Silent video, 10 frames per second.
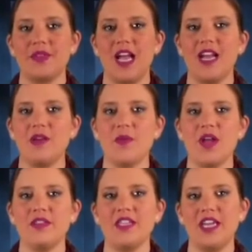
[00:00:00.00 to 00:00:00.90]
at
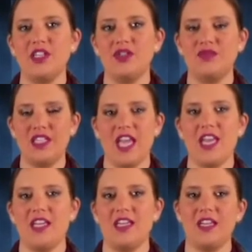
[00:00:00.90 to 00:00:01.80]
around the age of
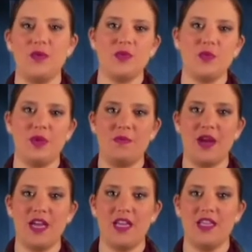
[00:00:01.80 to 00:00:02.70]
10, it was when
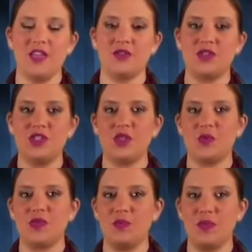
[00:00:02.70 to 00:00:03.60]
my little sister
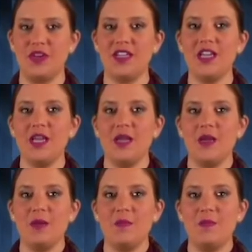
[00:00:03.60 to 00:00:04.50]
was born.
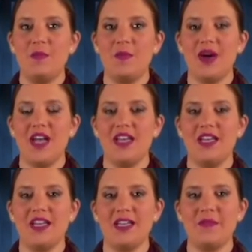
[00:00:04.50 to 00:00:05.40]
But
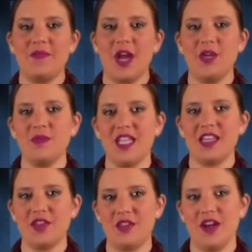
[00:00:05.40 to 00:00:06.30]
I always
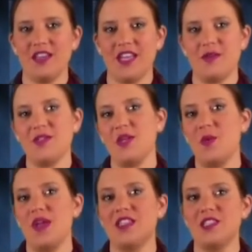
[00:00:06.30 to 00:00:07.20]
had the thought that I was gonna
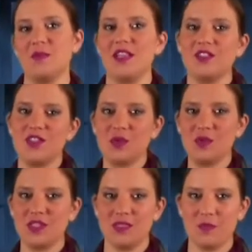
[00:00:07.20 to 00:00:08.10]
wait until my little sister
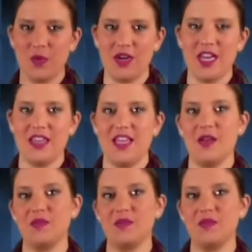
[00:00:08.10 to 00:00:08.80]
was born and then I